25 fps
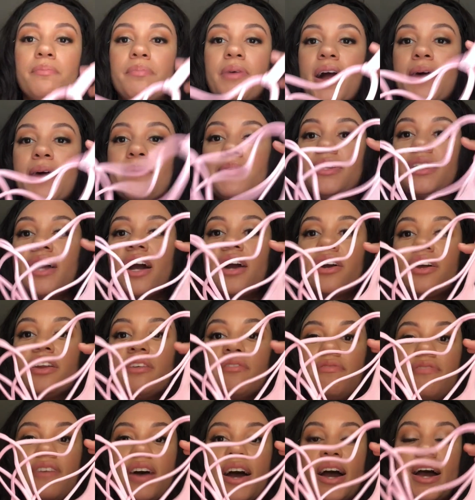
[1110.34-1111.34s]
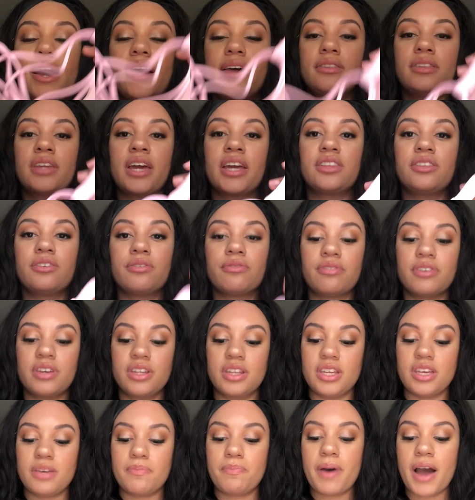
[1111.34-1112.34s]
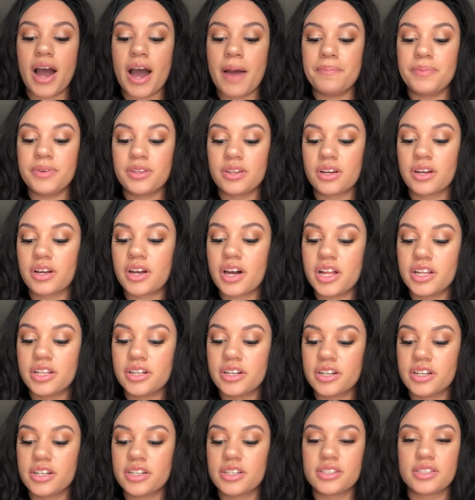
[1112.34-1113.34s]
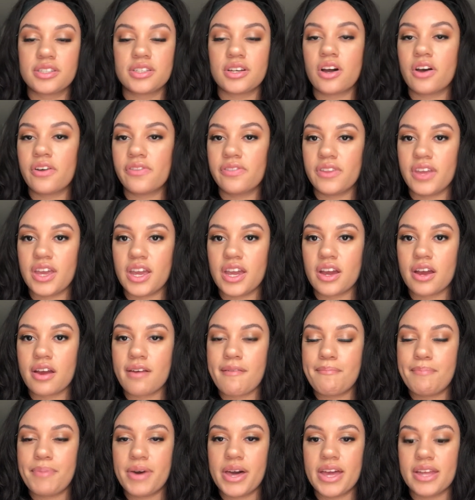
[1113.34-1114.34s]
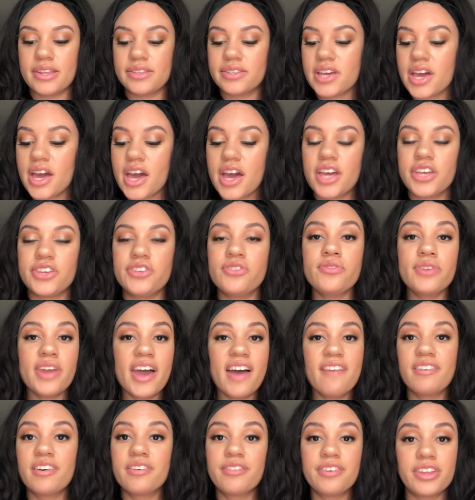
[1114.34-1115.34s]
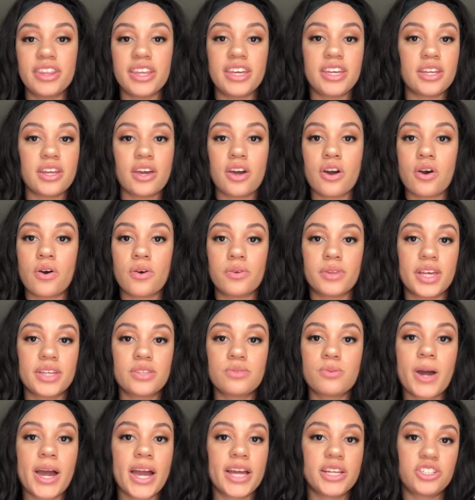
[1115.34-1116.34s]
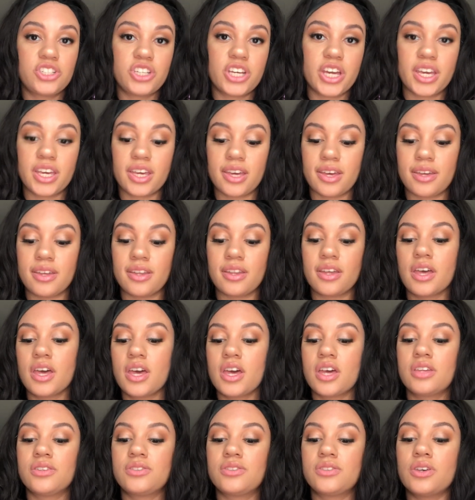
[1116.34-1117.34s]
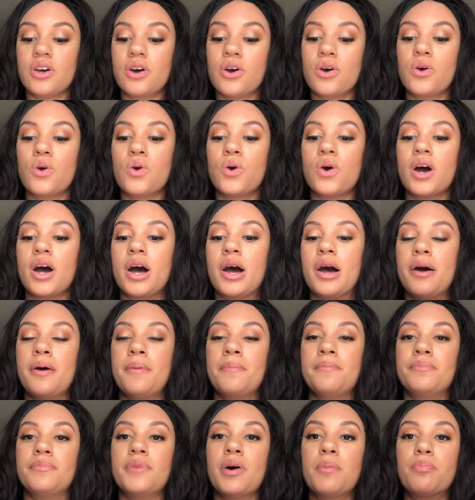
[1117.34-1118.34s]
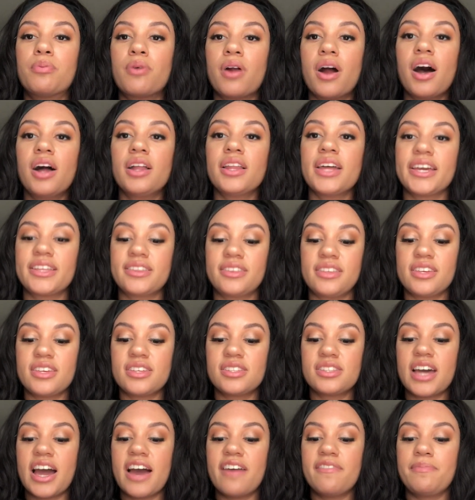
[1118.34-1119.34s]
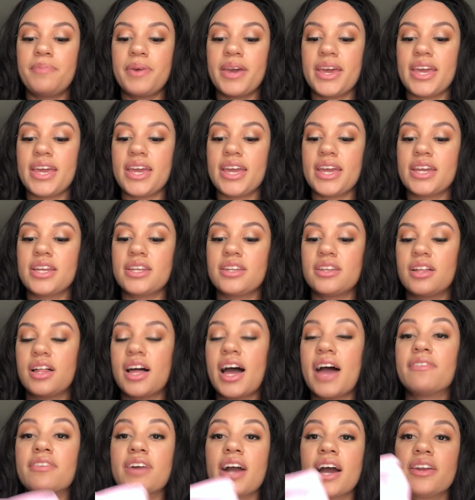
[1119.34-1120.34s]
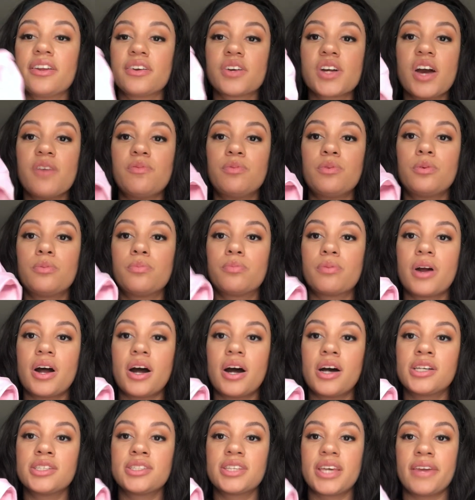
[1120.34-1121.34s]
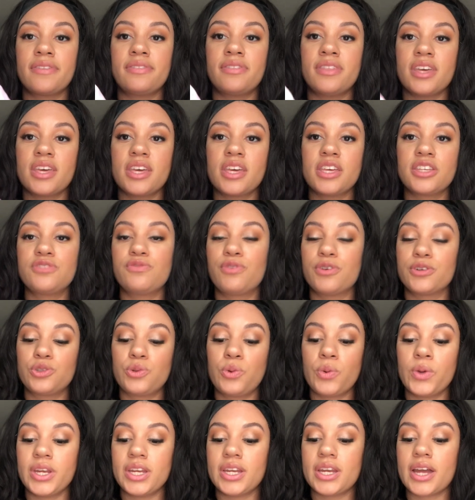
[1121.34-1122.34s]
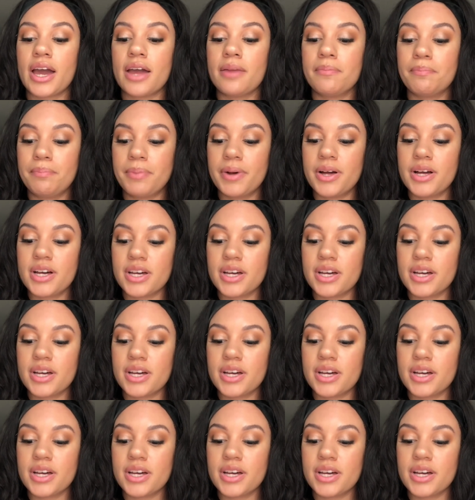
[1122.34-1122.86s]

probably not gonna find like the really popular colors on there, but you never really know. That's why I check it. So a bra like this, I've gotten a couple bras like this for $29.